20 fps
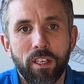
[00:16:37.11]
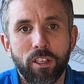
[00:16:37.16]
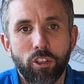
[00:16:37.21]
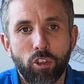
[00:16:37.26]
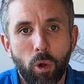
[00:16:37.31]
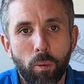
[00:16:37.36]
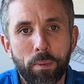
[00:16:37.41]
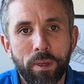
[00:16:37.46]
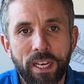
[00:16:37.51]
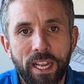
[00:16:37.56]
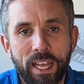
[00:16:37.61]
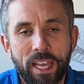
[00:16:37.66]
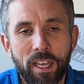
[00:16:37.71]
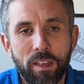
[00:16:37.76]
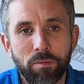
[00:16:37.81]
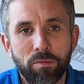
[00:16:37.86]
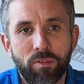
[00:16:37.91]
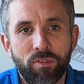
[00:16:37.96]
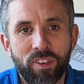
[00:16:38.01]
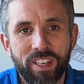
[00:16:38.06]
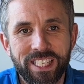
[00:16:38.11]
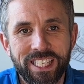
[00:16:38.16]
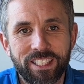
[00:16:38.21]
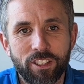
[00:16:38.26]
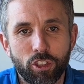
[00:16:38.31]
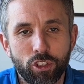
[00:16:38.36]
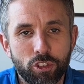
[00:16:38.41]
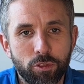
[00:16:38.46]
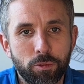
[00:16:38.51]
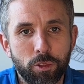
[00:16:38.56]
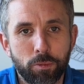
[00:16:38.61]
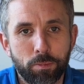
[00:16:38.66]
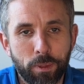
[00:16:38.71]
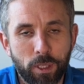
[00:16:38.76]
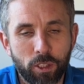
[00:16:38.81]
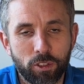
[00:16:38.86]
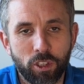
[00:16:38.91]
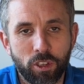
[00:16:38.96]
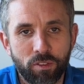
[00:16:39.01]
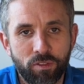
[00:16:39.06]
dominating just
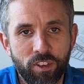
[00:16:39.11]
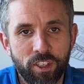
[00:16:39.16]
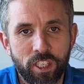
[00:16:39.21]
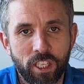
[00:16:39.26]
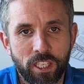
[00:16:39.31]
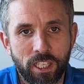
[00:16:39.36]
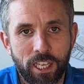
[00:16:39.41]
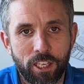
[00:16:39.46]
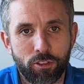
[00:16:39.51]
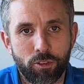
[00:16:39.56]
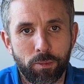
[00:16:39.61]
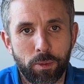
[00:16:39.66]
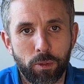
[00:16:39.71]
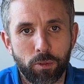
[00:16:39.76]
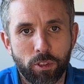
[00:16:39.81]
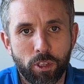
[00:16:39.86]
because of the physical attributes.